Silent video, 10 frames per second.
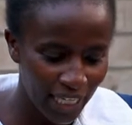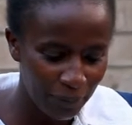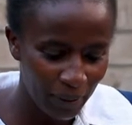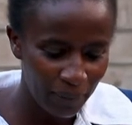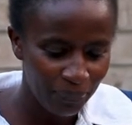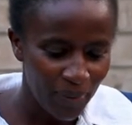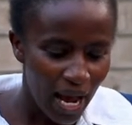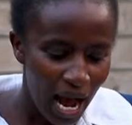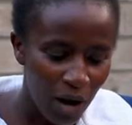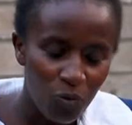keep him
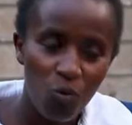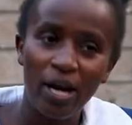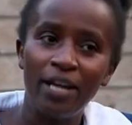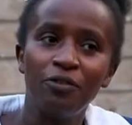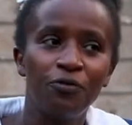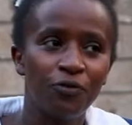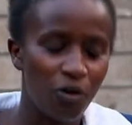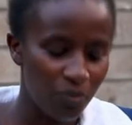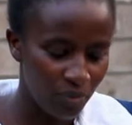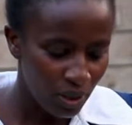away
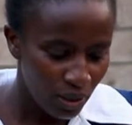from